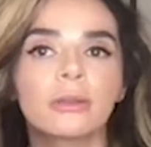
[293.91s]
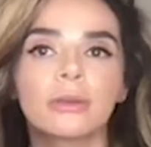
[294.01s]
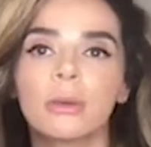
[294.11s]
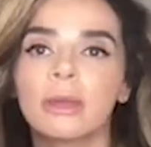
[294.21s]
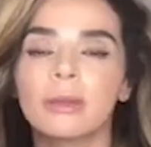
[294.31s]

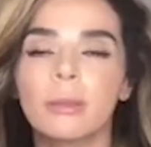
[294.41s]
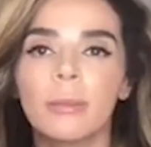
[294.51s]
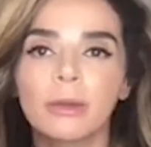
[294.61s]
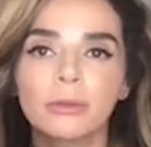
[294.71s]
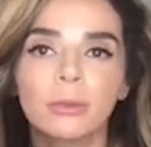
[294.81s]
So again, the
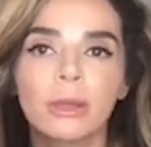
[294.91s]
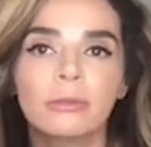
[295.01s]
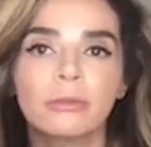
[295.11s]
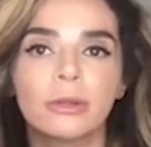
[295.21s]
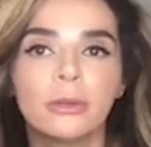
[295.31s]
best
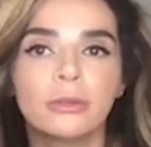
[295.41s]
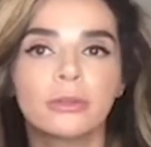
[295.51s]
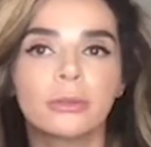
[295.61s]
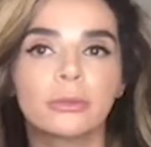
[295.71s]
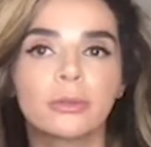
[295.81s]
way for you
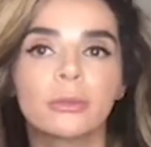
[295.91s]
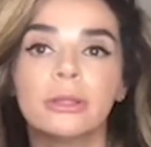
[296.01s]
to